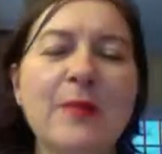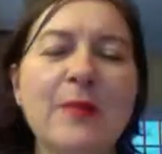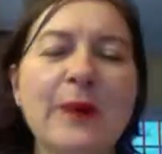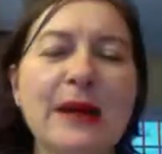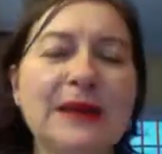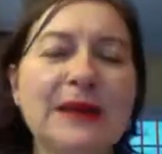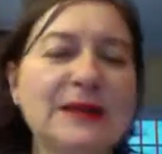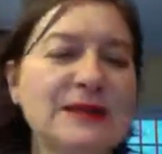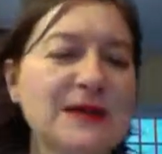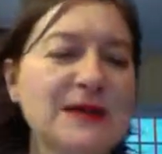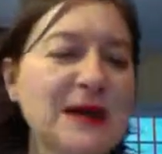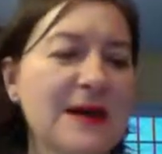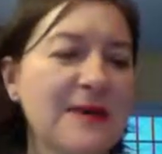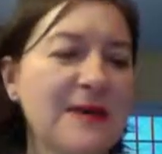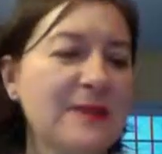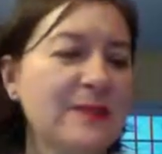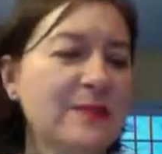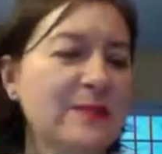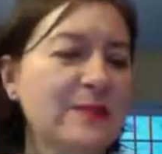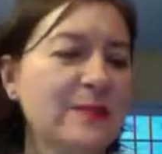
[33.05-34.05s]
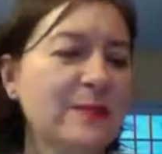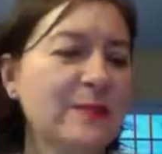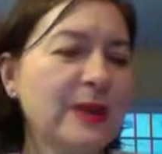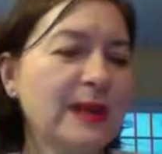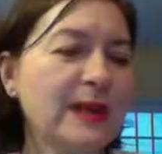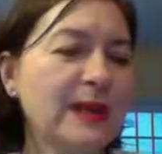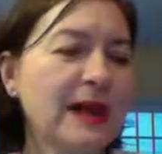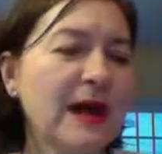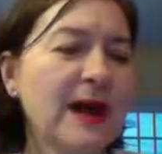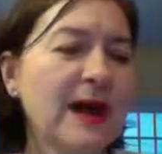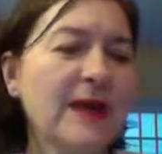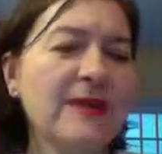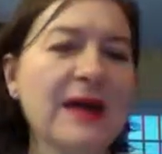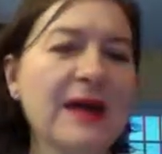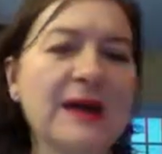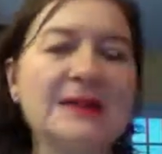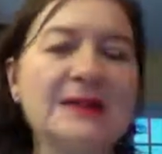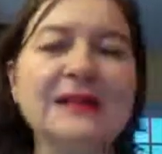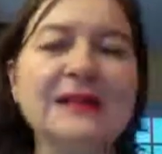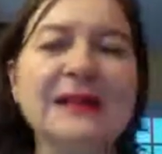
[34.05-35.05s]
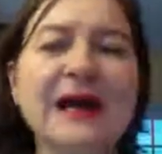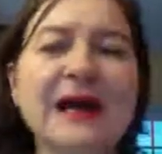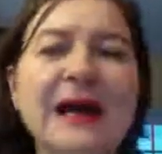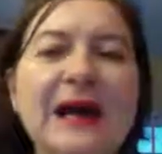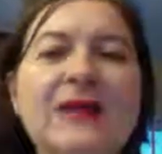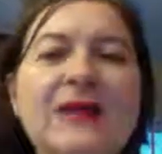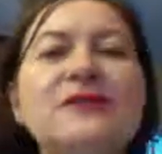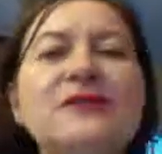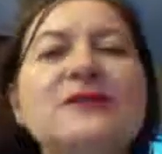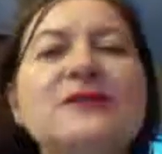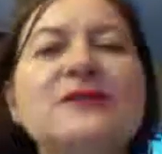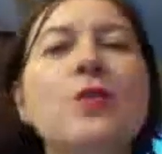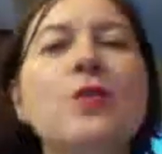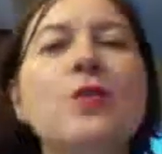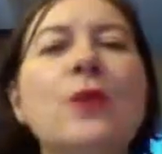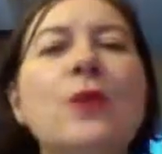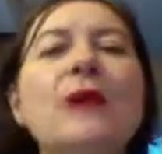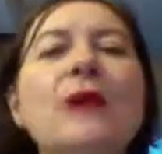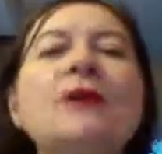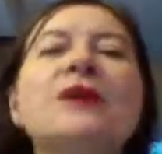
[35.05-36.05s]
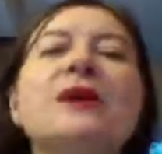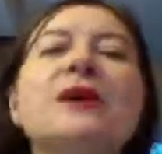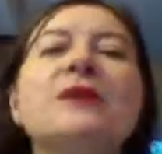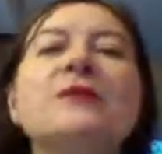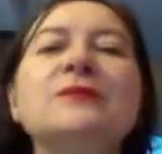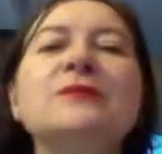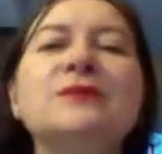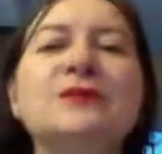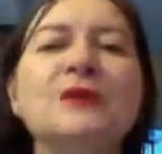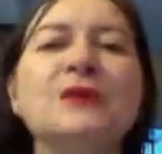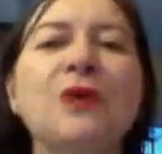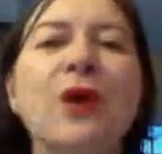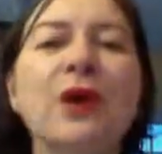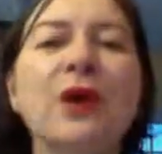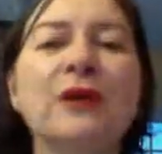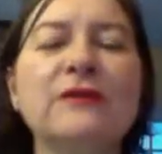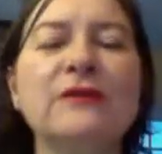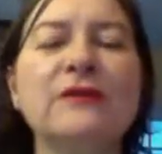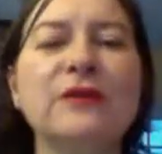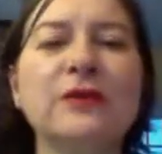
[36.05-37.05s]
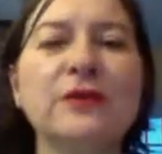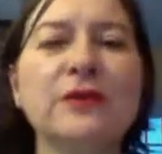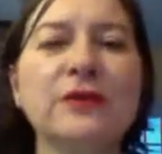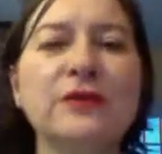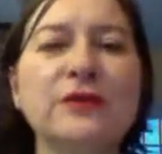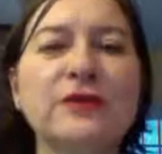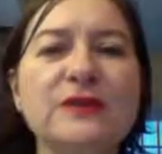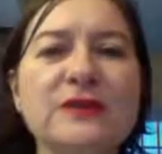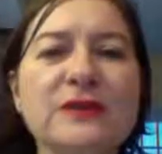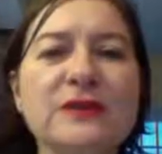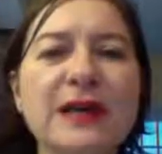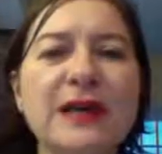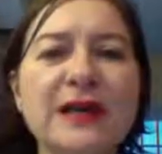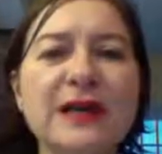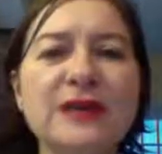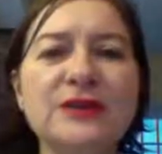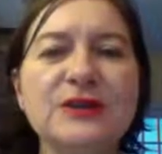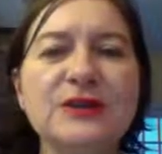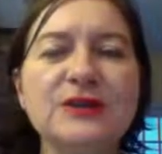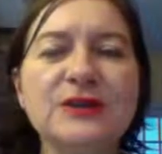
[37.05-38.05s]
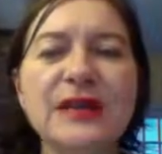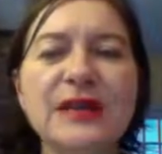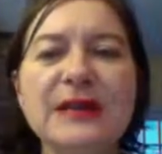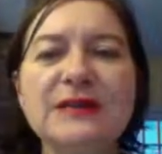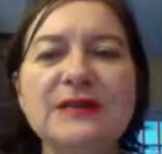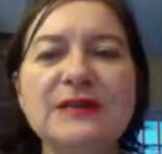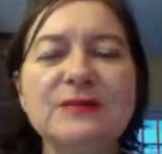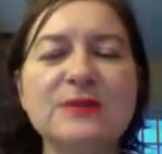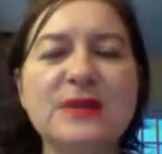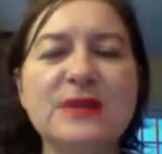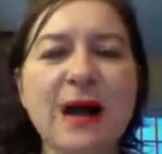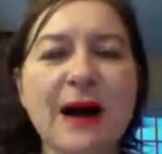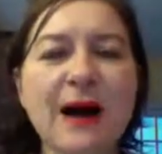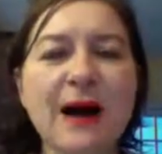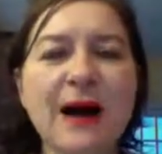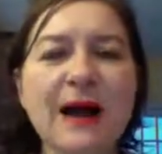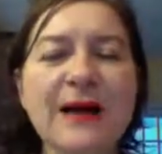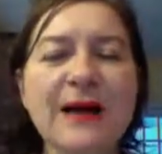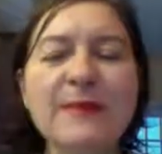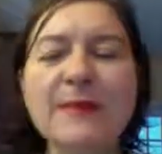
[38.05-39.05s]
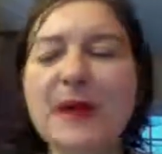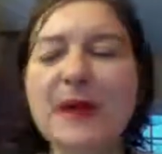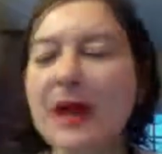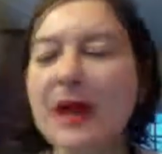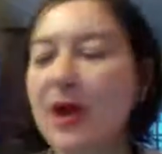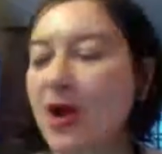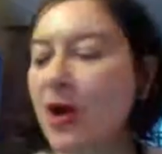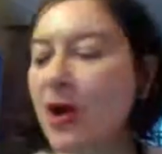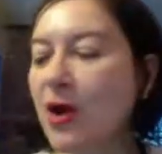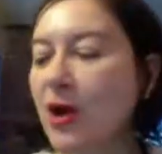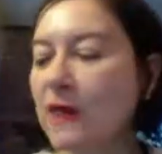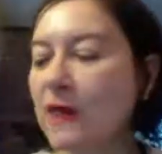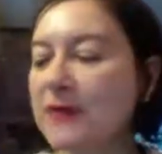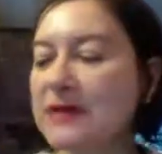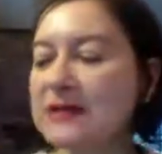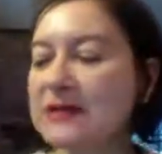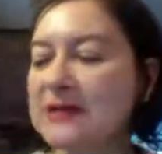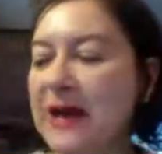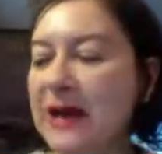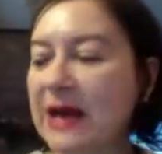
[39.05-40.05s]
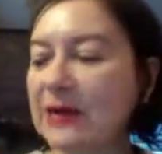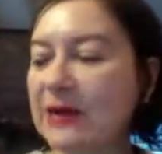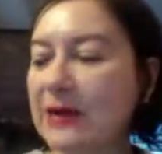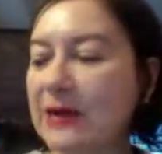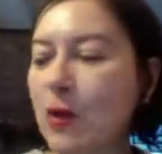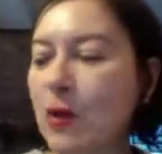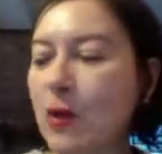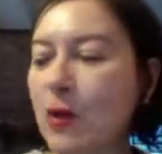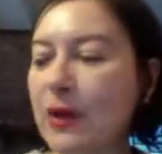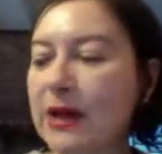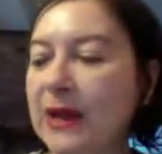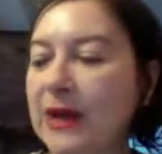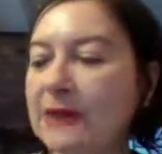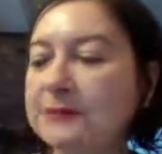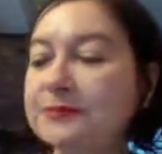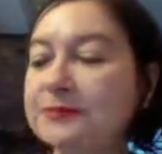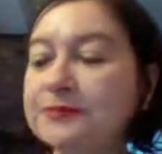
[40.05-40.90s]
But yeah, that's life. So welcome to all of you who've decided to take some time on this Saturday morning,